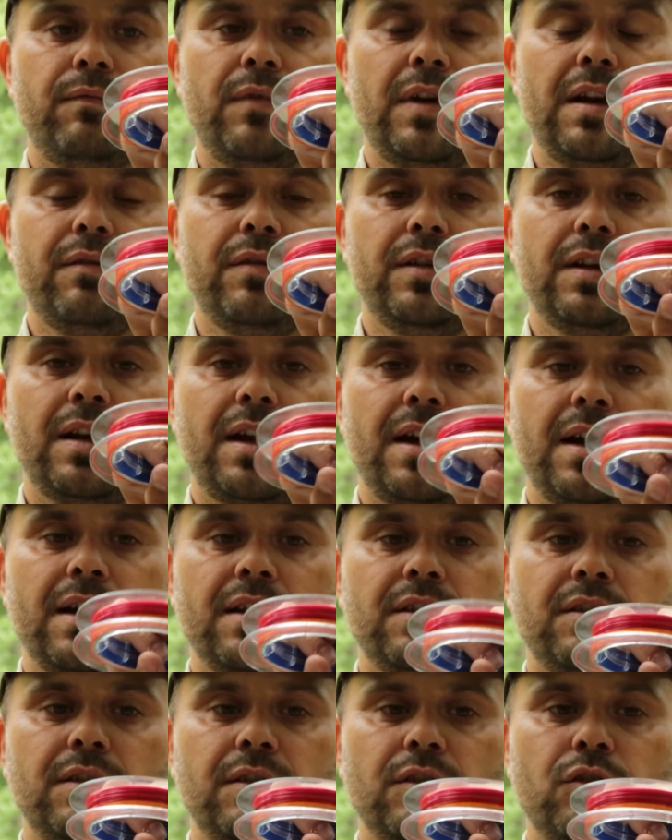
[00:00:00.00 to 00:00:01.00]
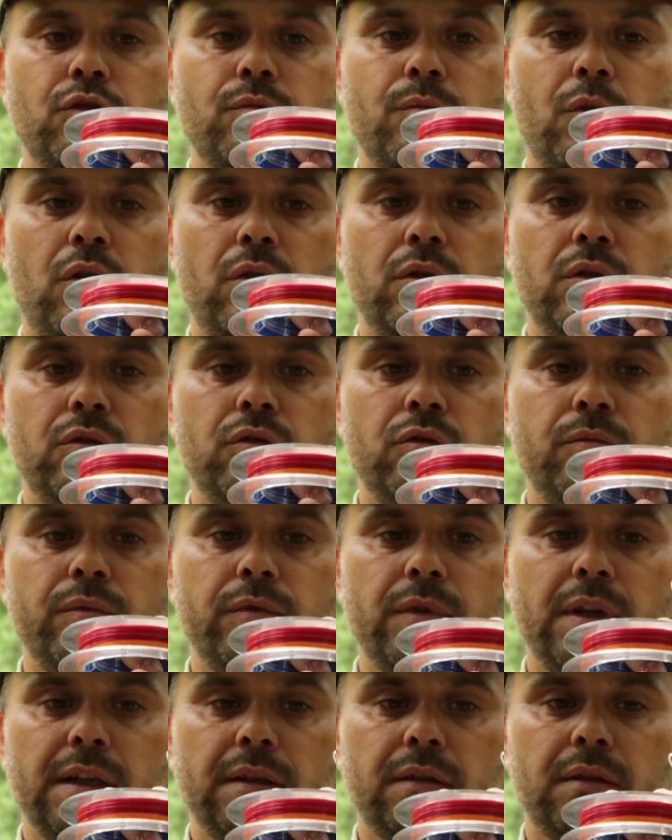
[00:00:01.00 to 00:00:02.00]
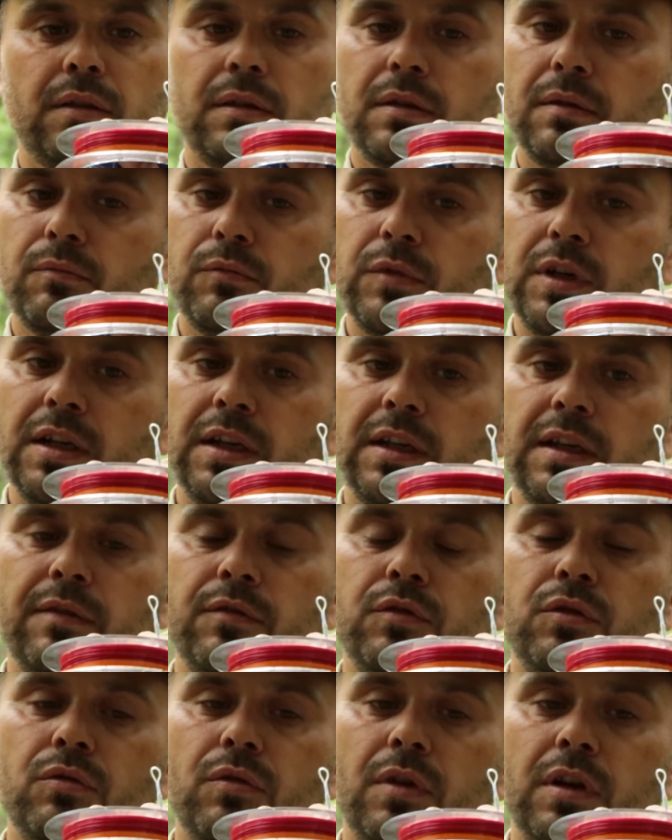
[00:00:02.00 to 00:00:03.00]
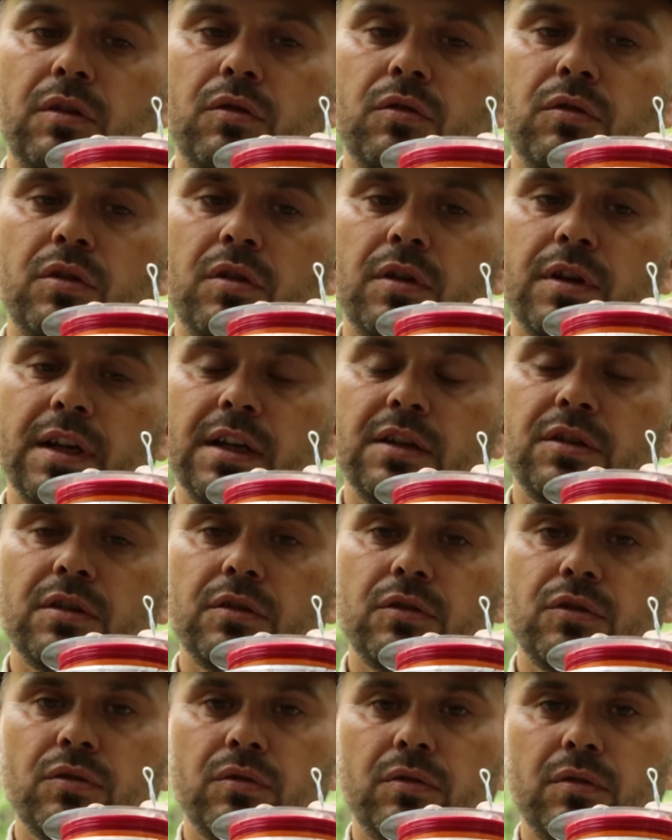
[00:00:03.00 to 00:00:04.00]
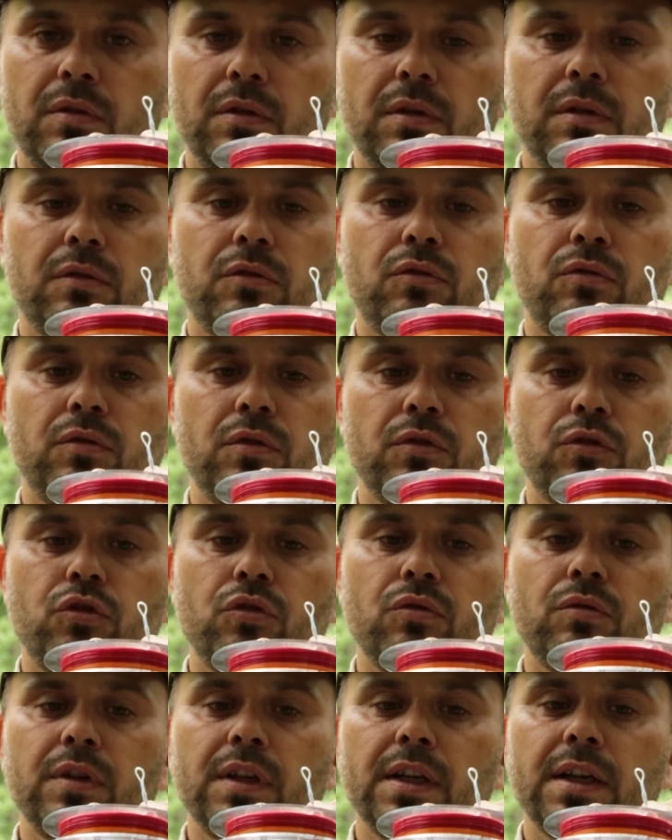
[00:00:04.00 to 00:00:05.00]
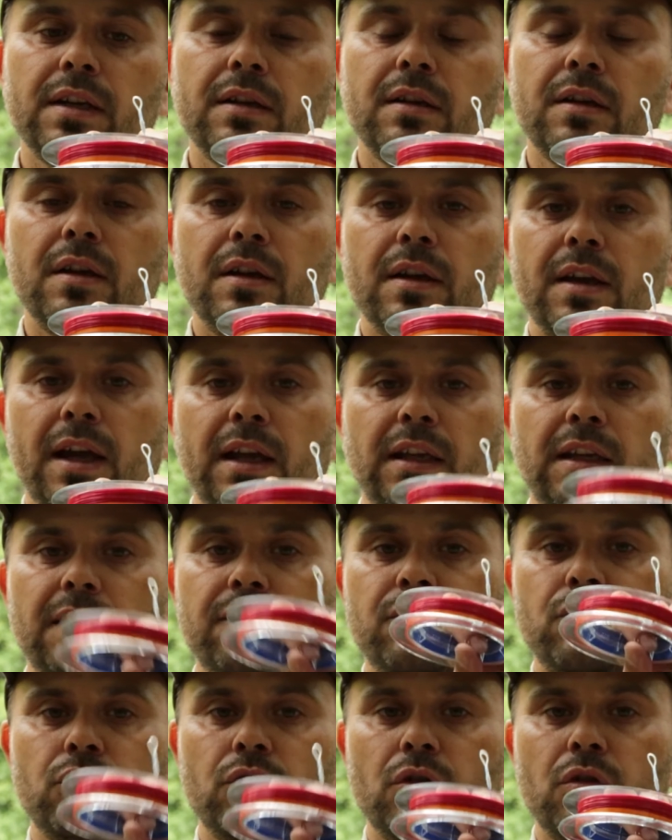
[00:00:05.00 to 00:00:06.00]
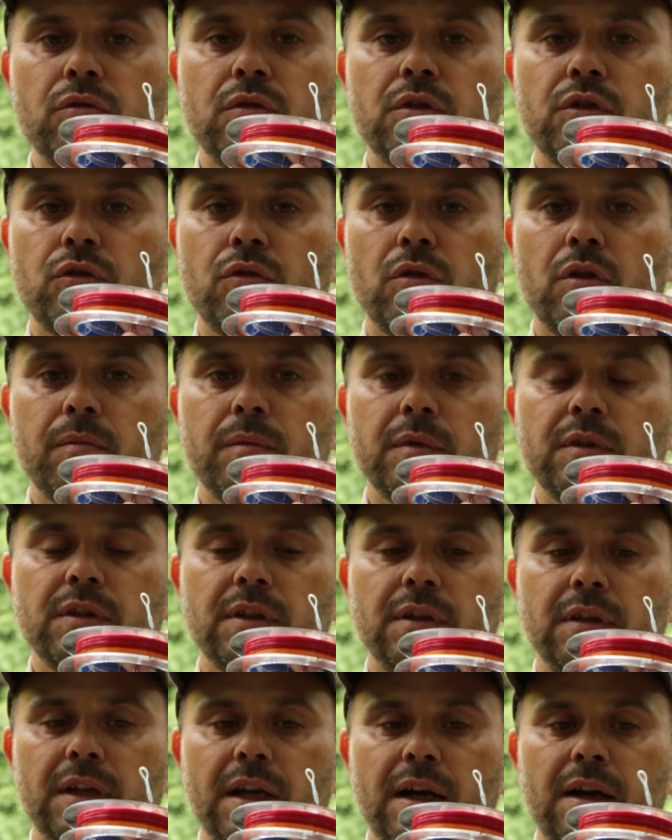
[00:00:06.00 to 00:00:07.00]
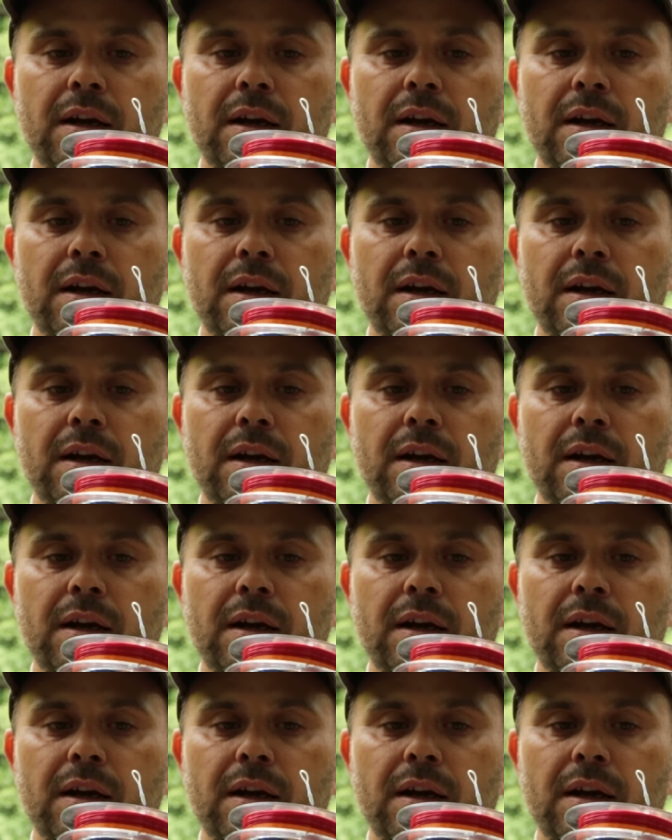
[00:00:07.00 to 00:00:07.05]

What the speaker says: very nice and small loop that really gives you a good connection to your shooting head and gives you no disturbance in the